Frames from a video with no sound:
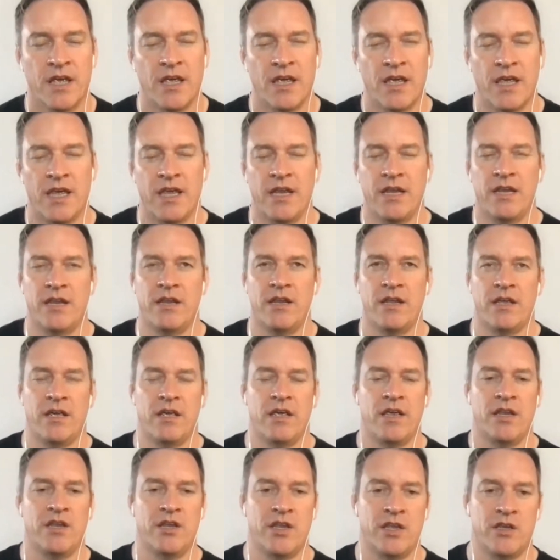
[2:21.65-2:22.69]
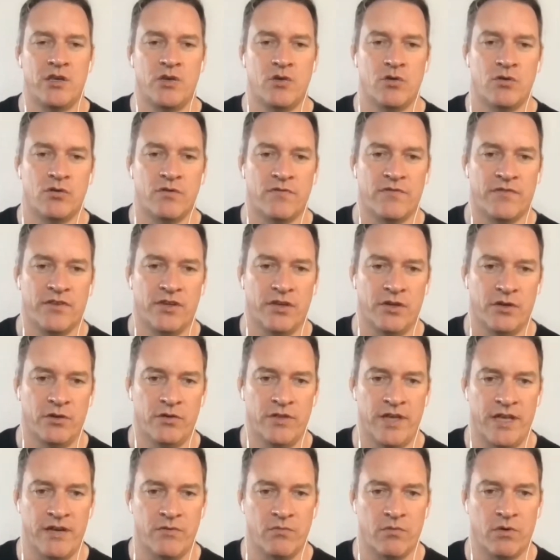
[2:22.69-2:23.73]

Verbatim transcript: In, in in your view, then,